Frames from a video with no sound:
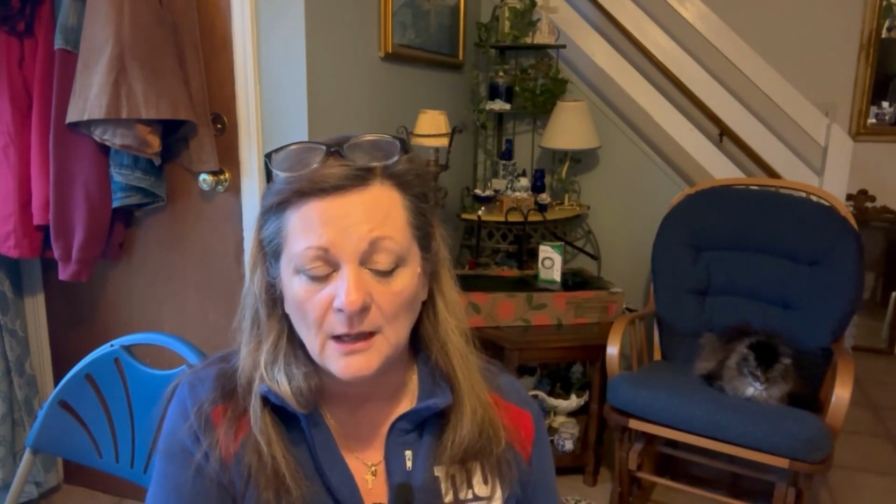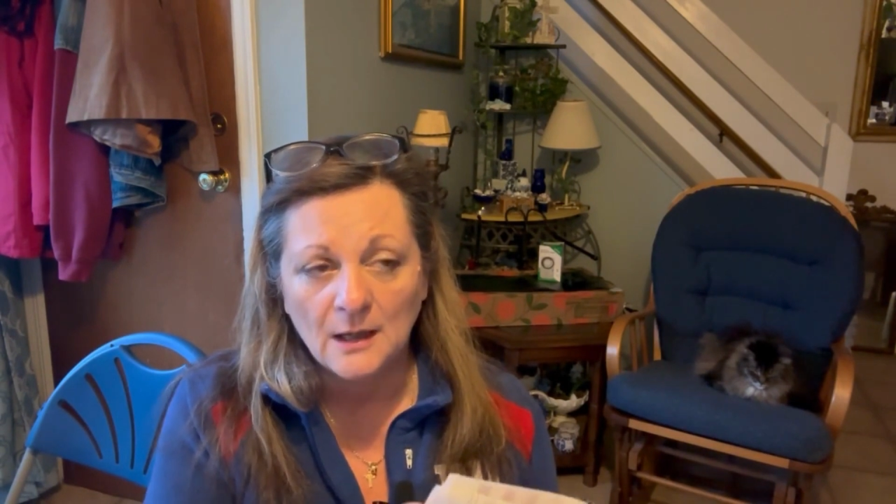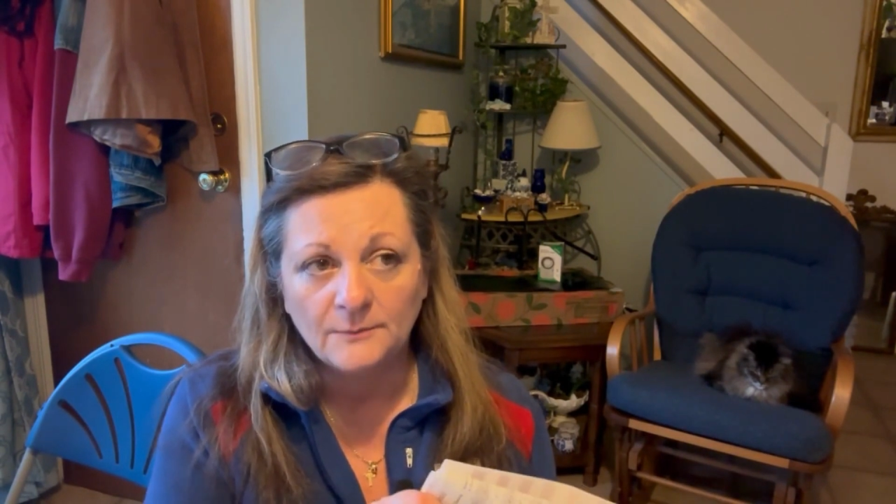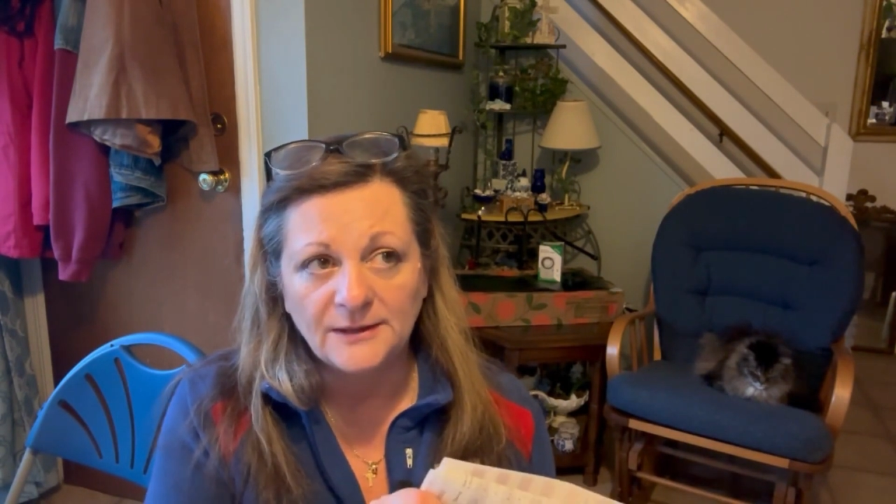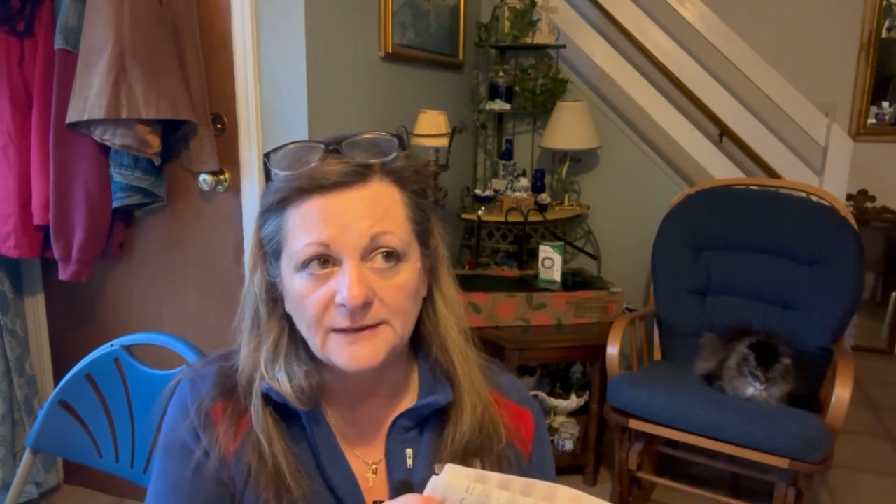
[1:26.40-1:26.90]

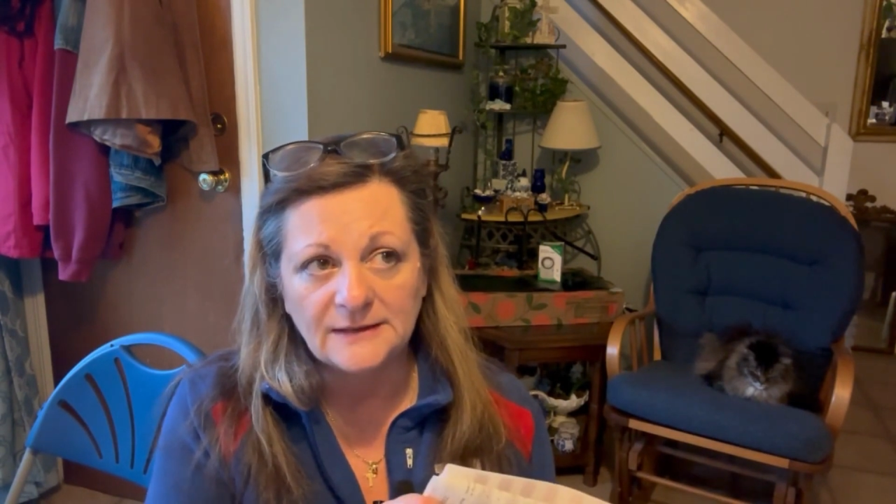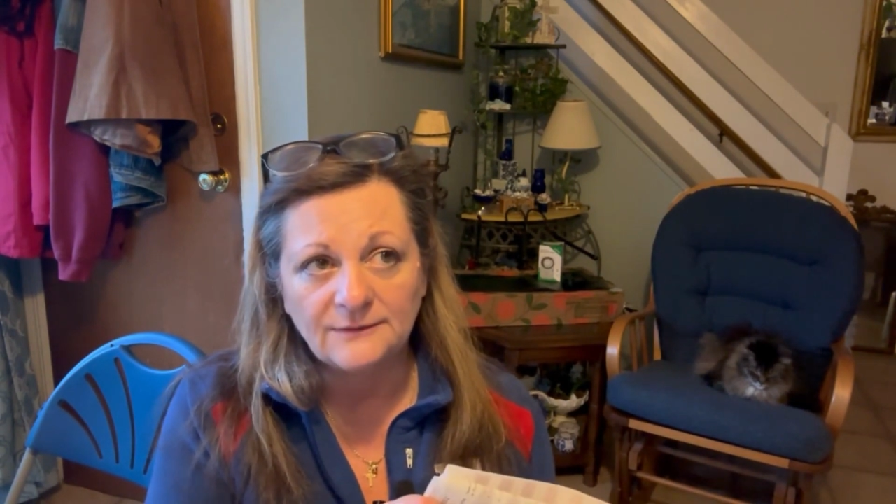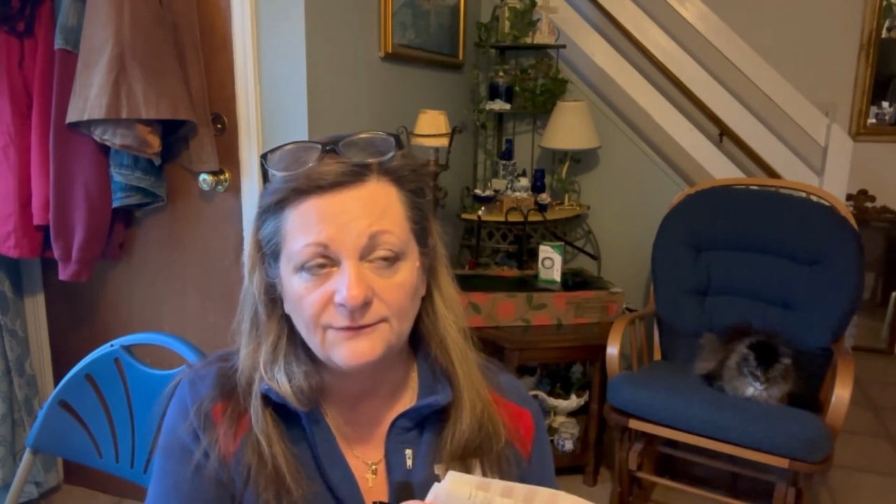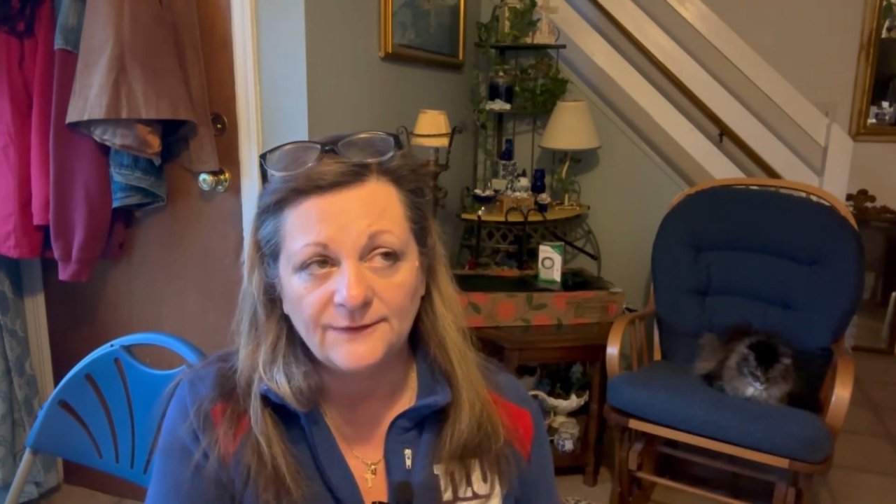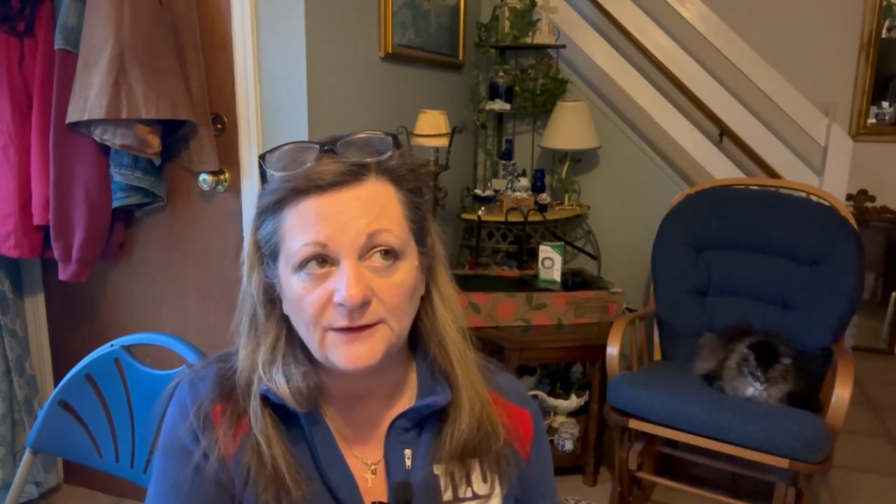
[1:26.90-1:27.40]
because I
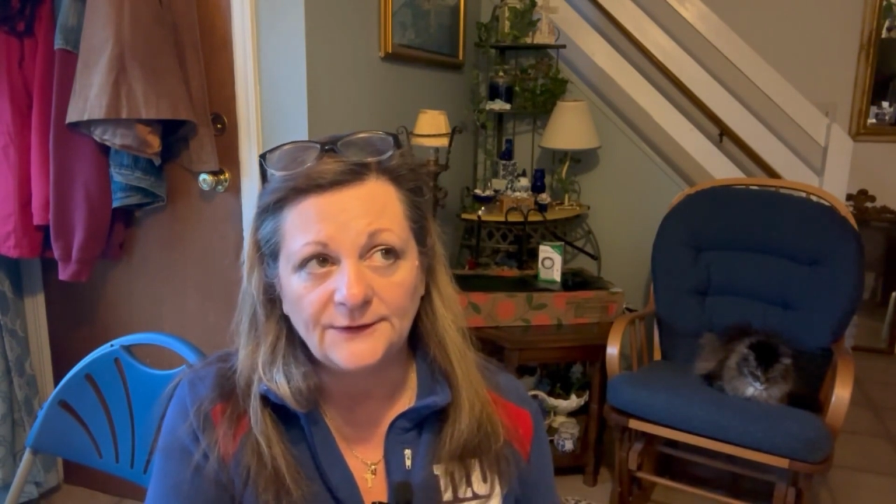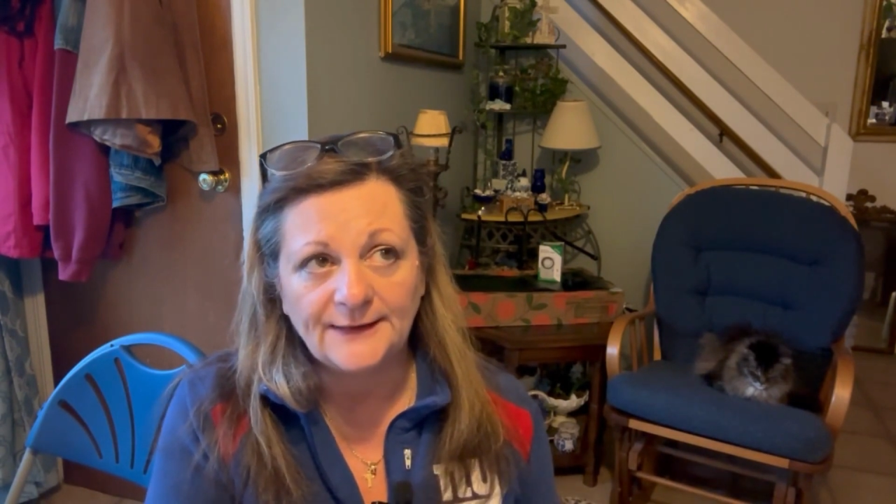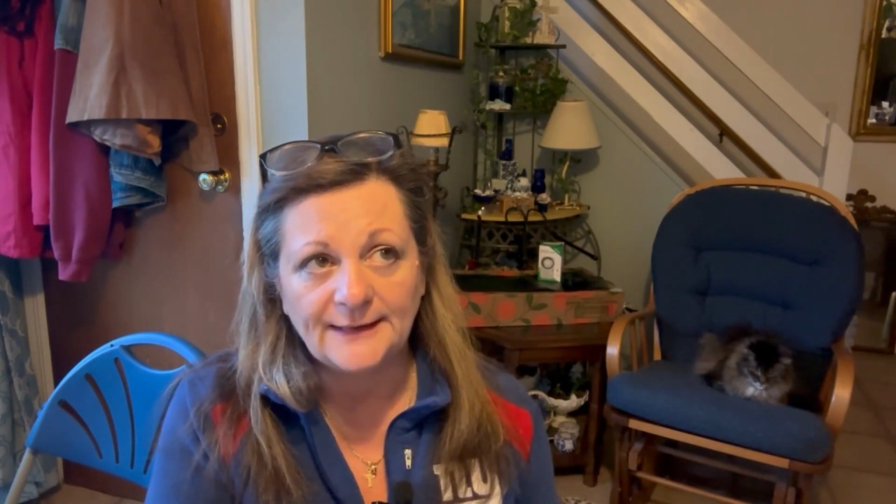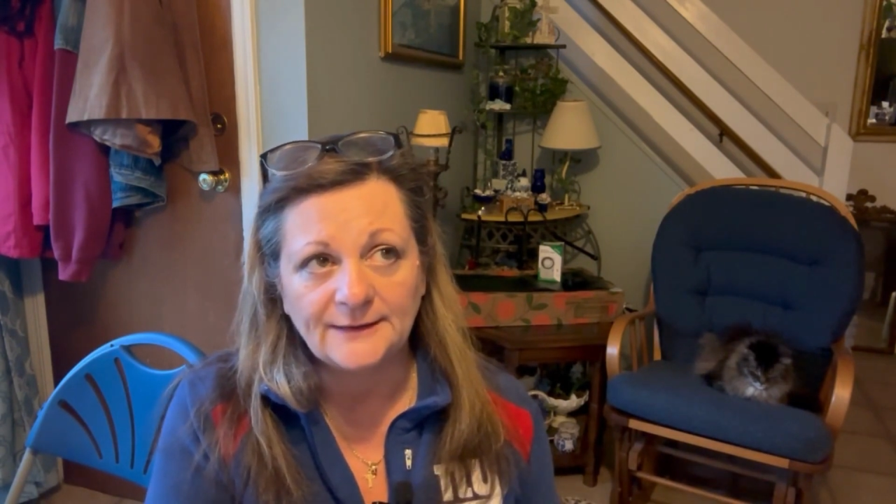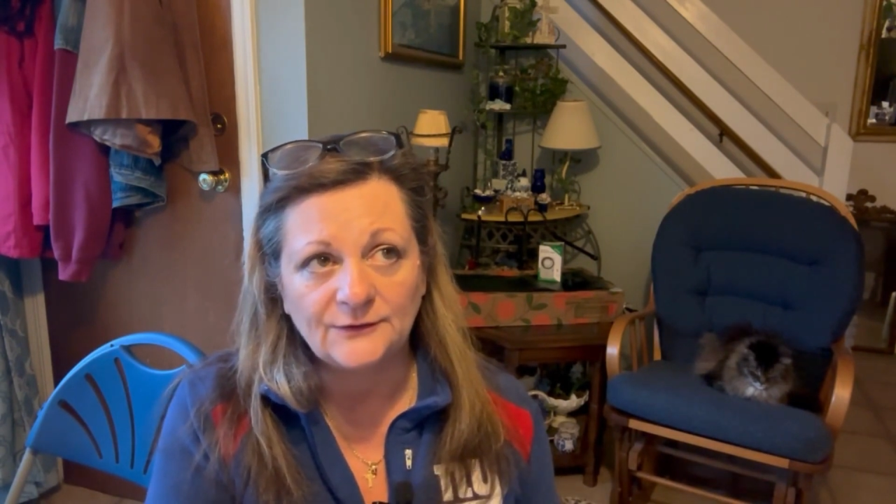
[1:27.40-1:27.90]
felt
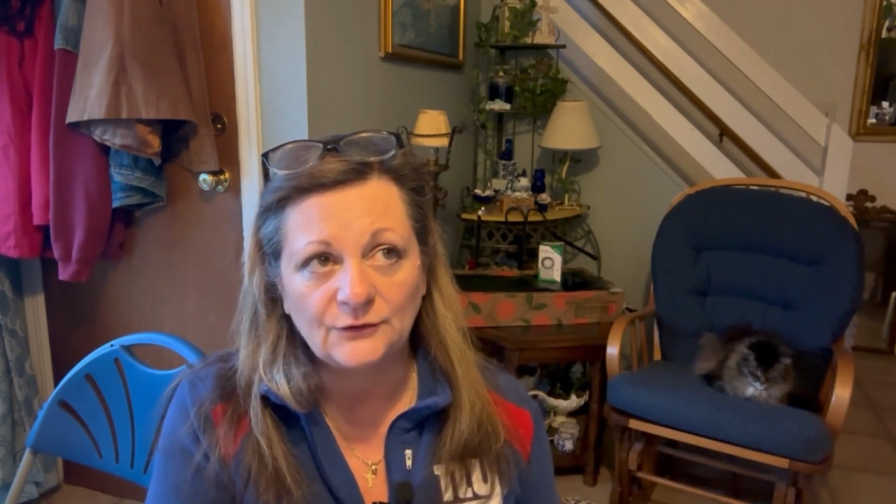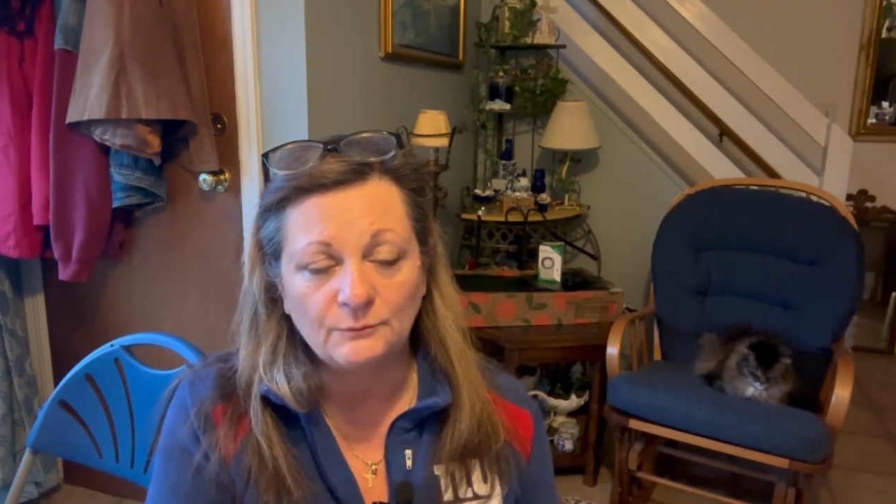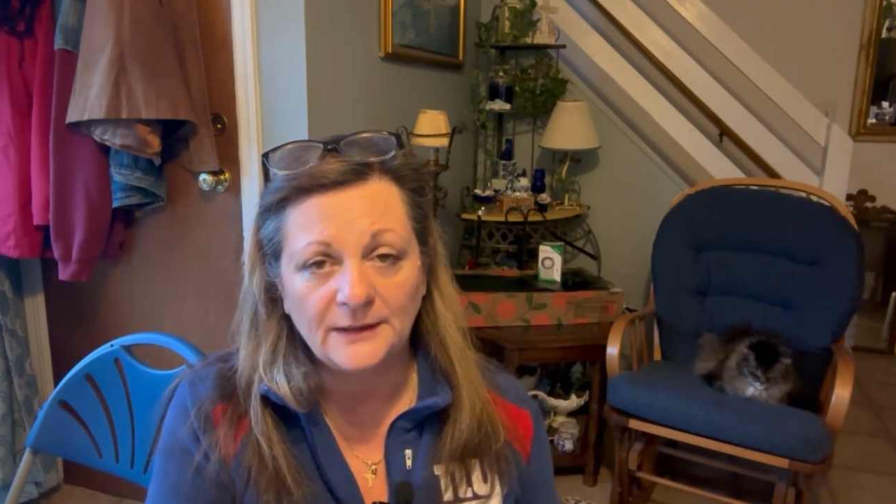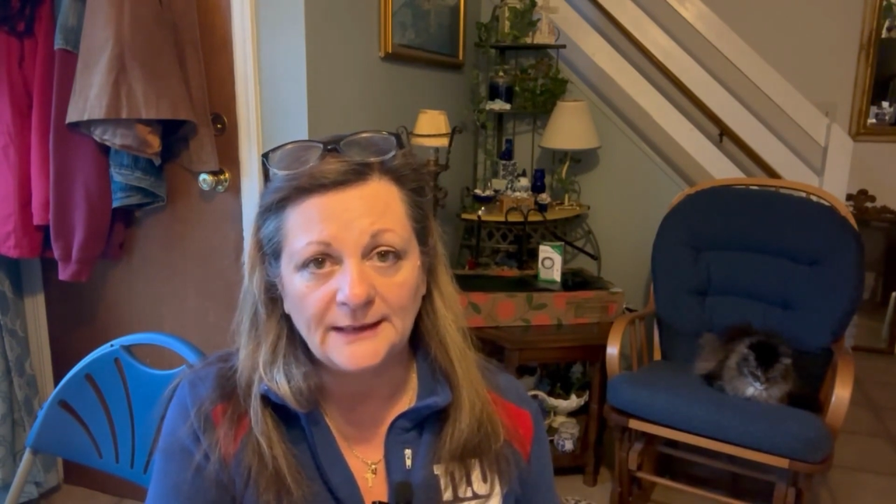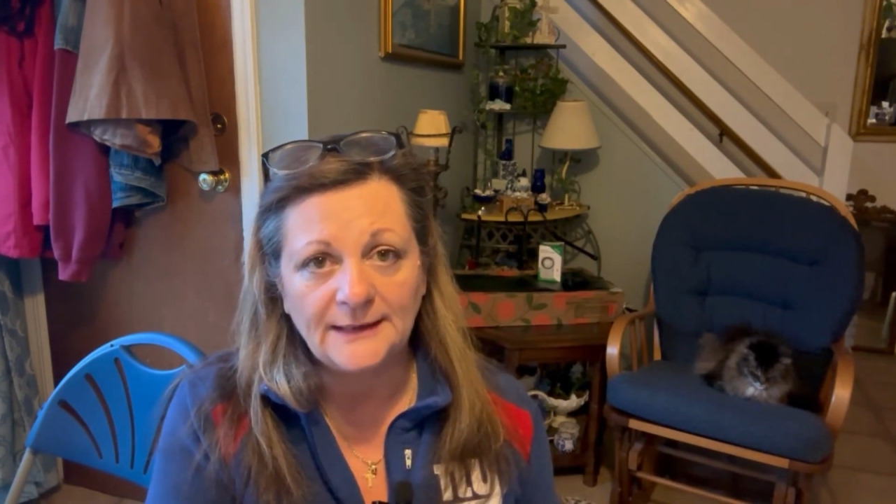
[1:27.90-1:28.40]
that so
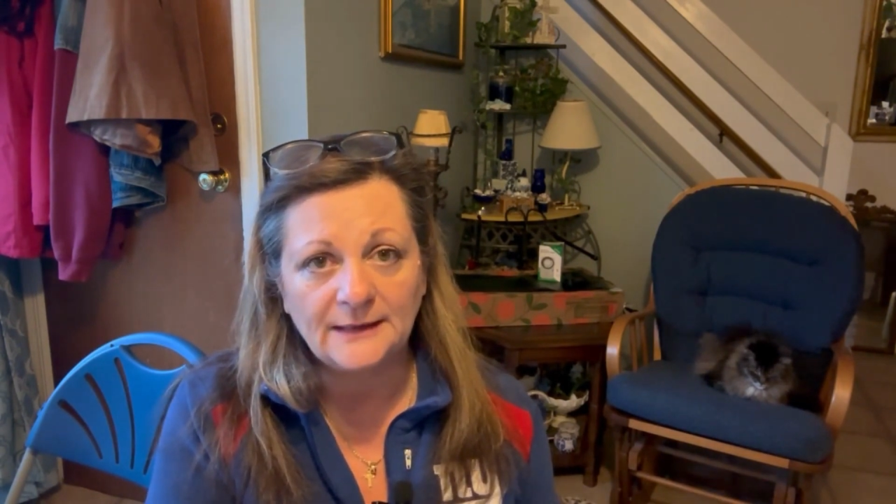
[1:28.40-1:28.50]
many